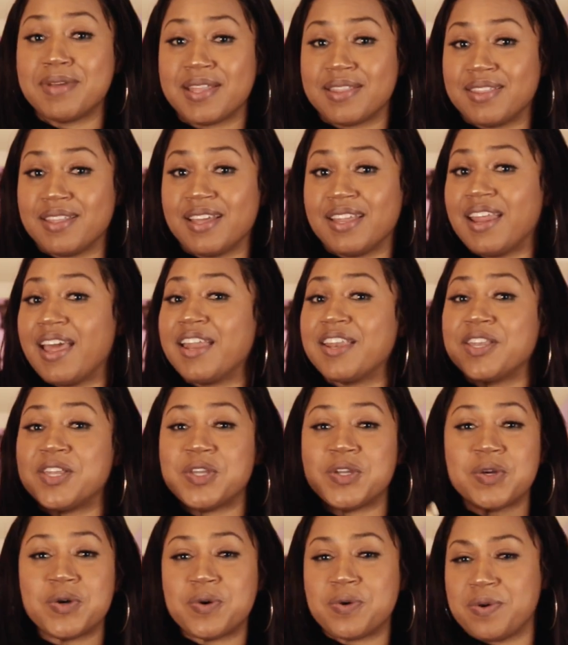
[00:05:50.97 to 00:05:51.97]
method. I
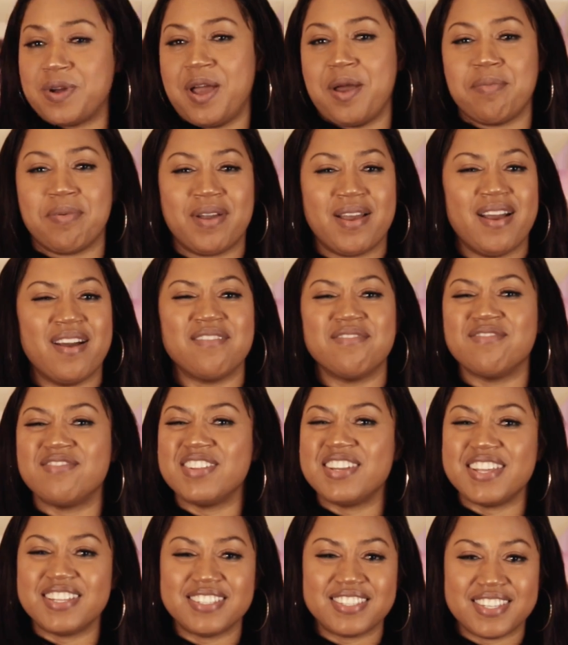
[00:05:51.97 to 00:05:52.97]
know, I'm
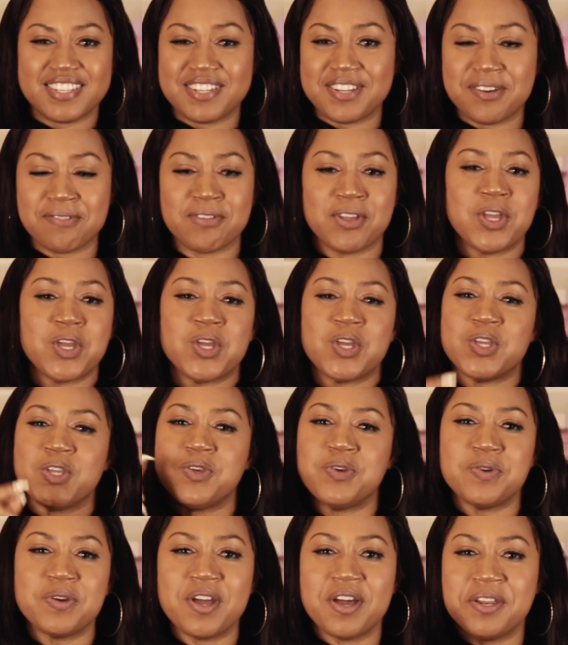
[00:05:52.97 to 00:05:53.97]
confident enough
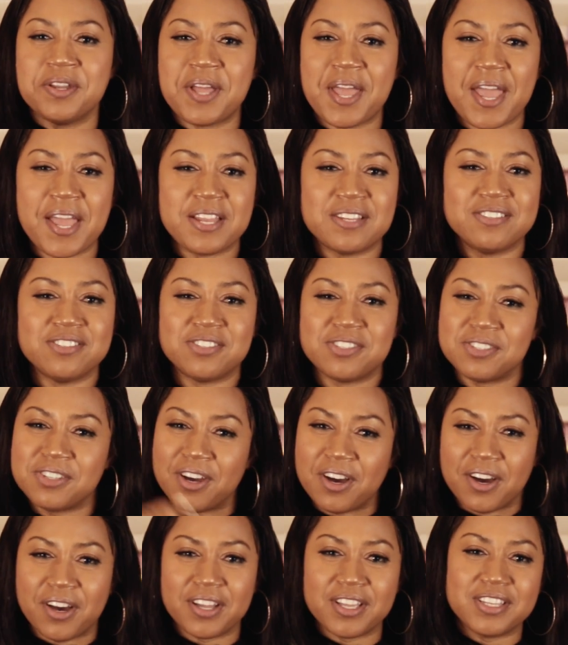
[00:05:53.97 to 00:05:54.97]
you're going to
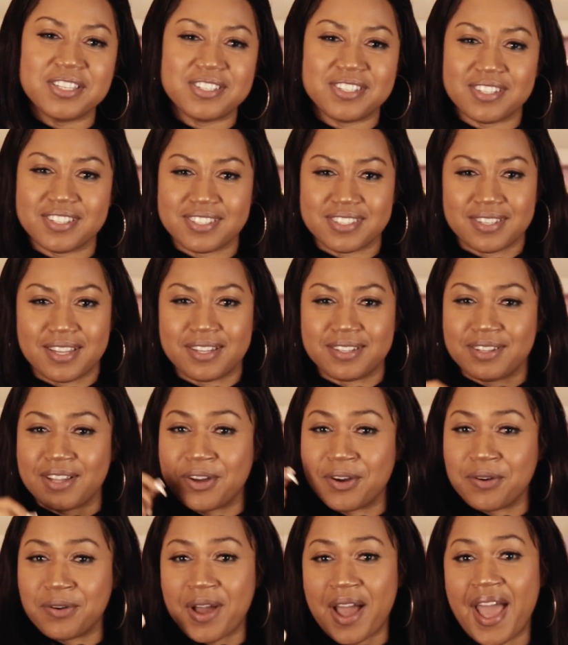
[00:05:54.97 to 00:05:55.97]
enjoy it just as
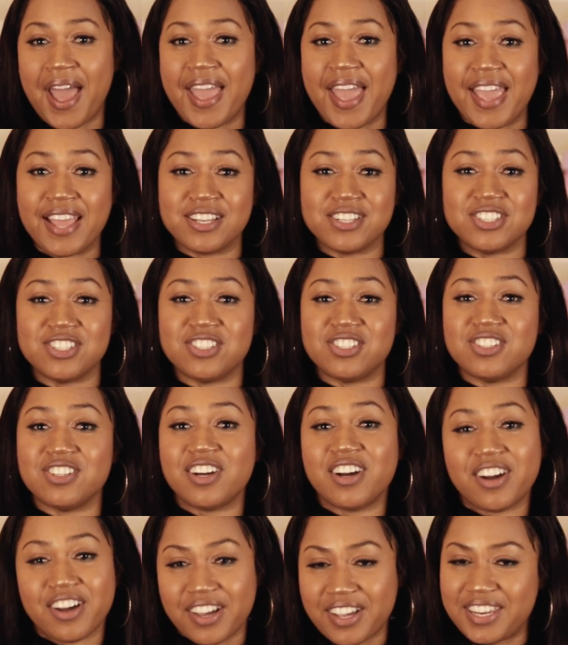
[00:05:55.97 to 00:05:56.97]
how I
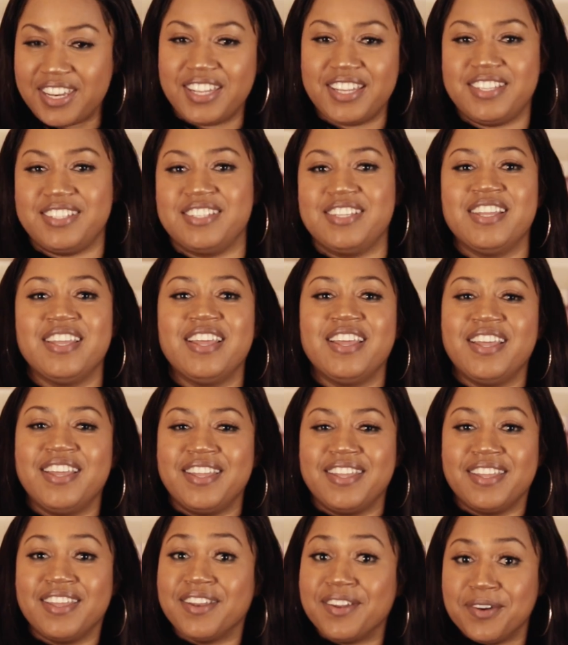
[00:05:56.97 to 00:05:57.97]
enjoyed it.
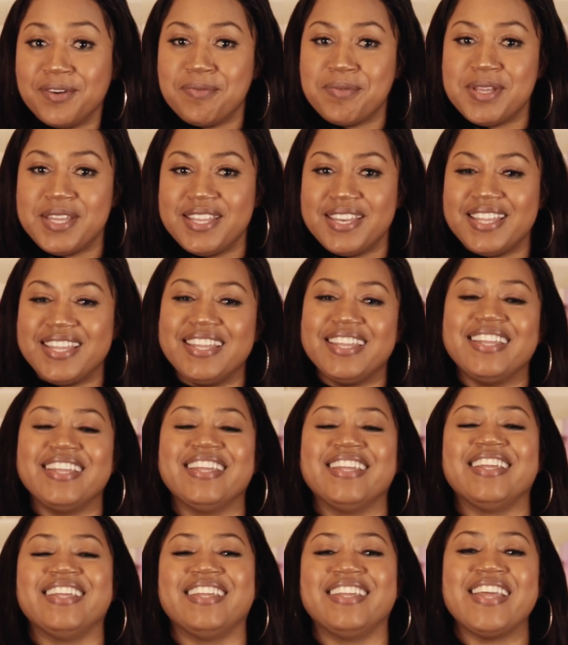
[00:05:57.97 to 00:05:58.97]
You know what
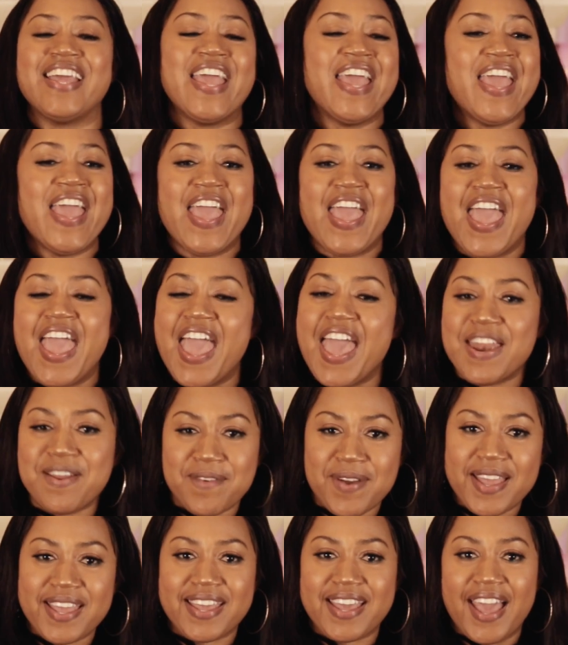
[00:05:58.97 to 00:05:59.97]
I mean?
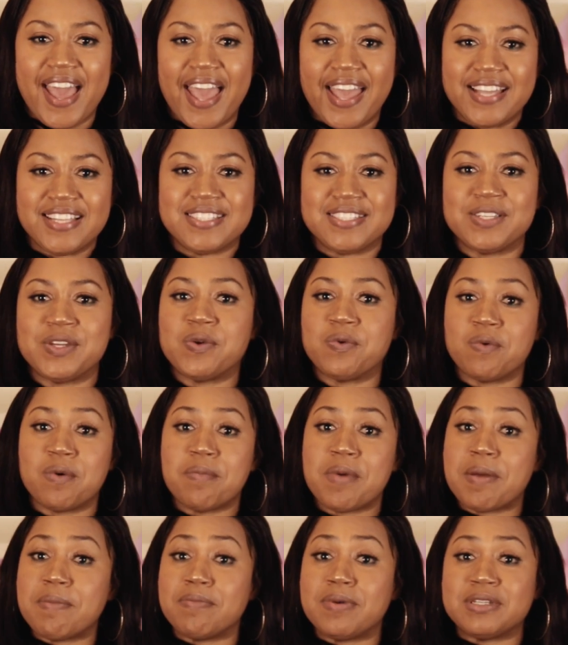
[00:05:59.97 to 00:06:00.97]
Anyway, guys,
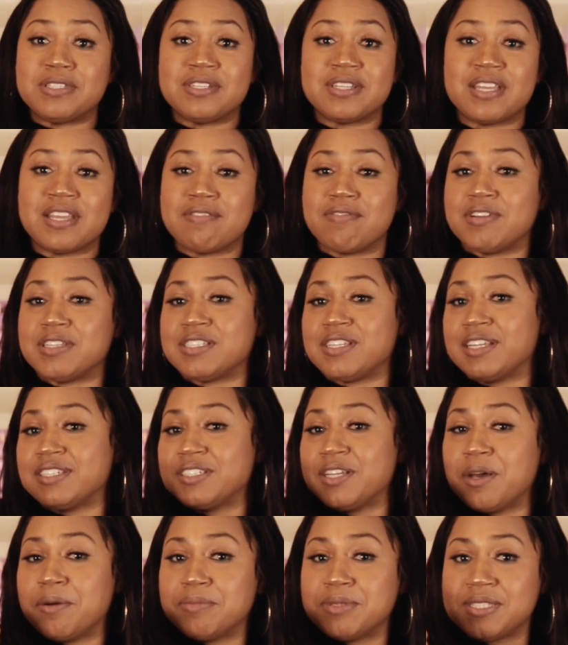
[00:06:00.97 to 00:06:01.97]
remember to give us a
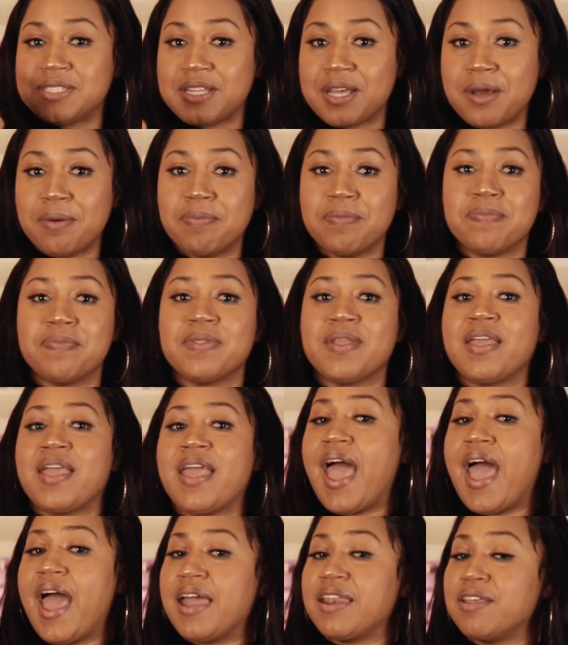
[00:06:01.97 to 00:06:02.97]
thumbs up.
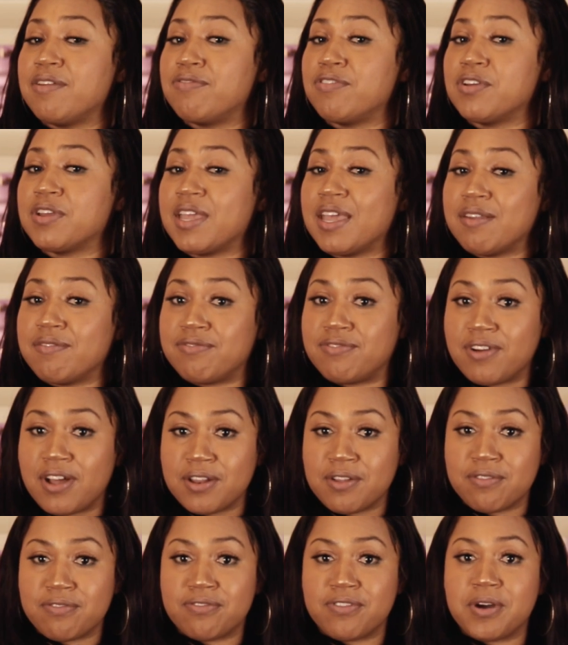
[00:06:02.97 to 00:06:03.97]
And if you get
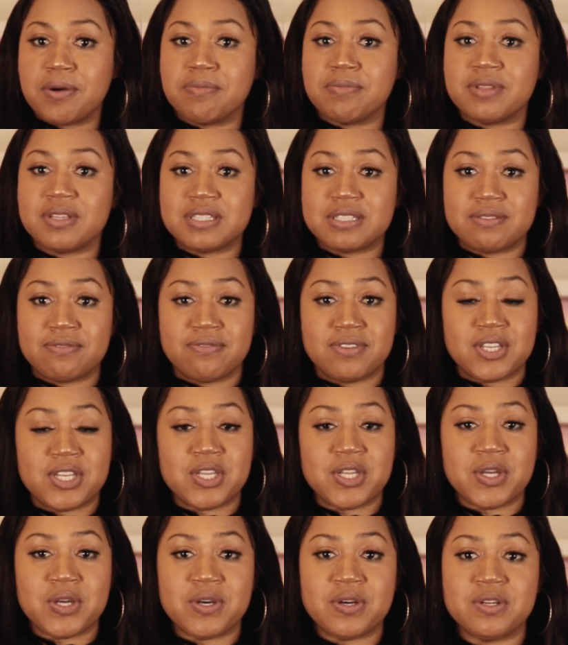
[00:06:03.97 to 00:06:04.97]
value from this
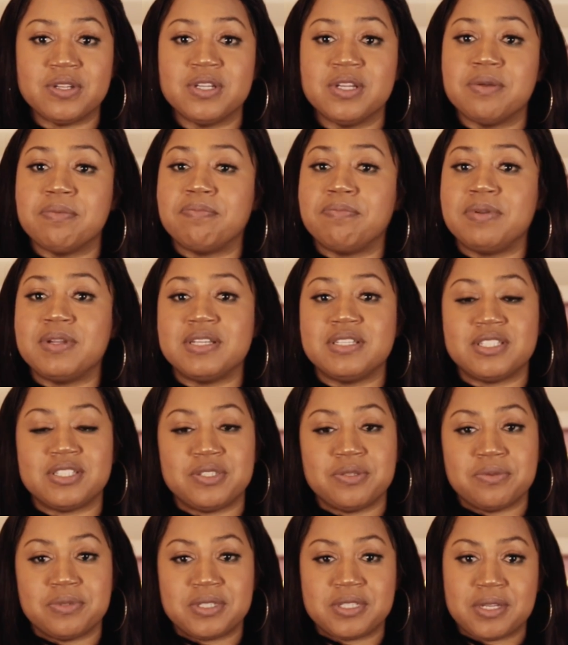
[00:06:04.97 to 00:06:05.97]
video, please
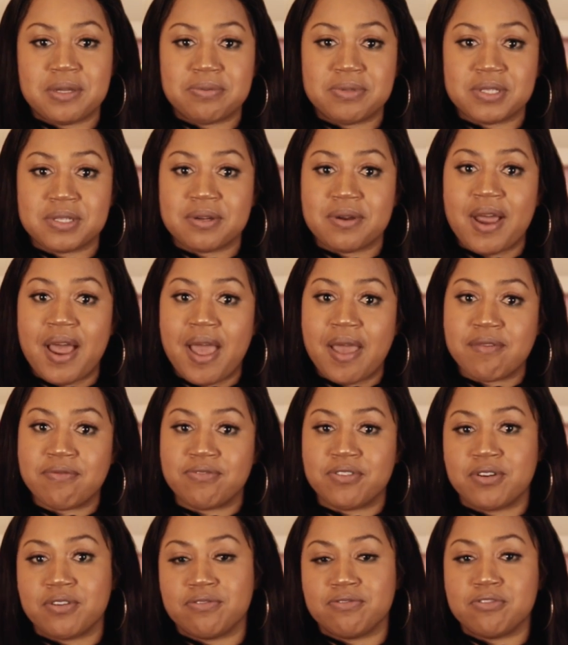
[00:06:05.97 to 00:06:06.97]
do
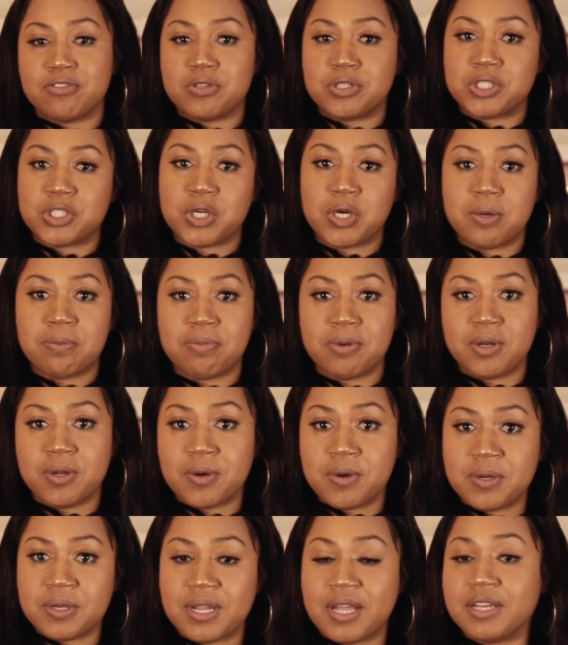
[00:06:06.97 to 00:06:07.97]
subscribe for future
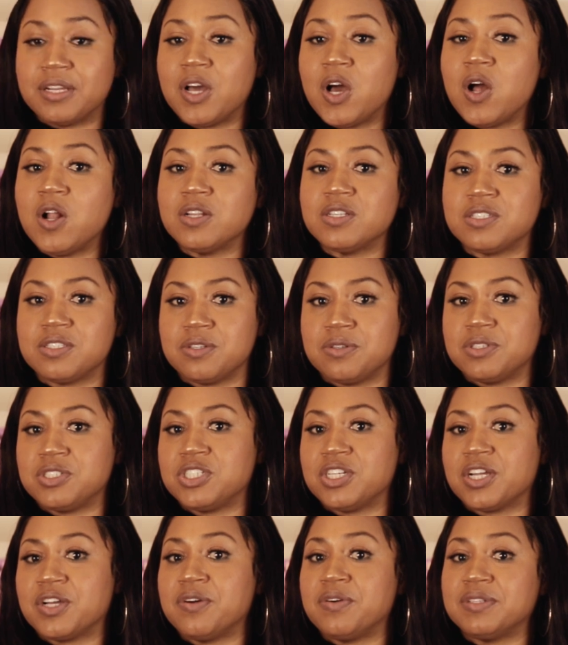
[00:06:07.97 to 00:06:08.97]
upload and also
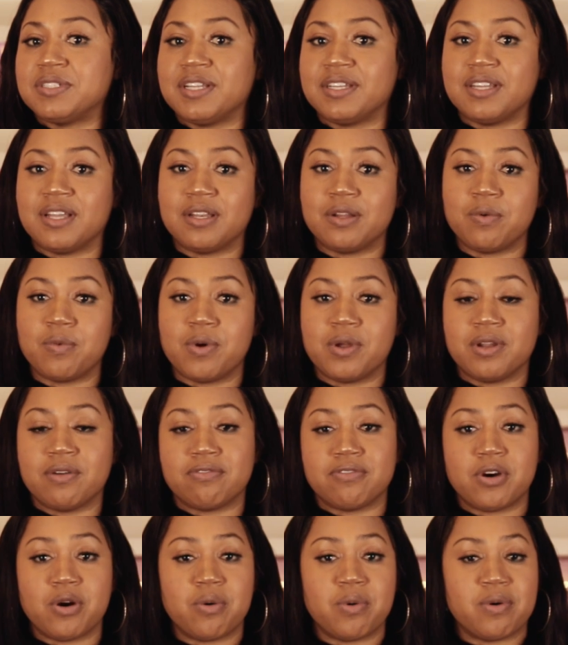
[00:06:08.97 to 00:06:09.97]
check out another one
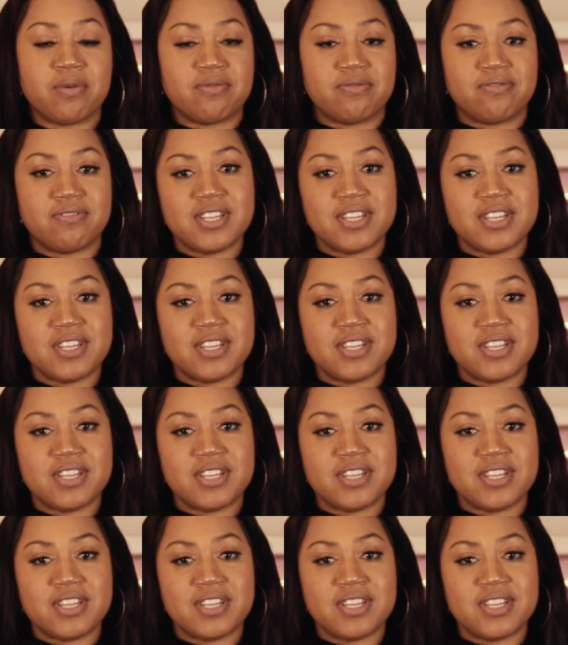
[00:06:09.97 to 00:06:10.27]
of our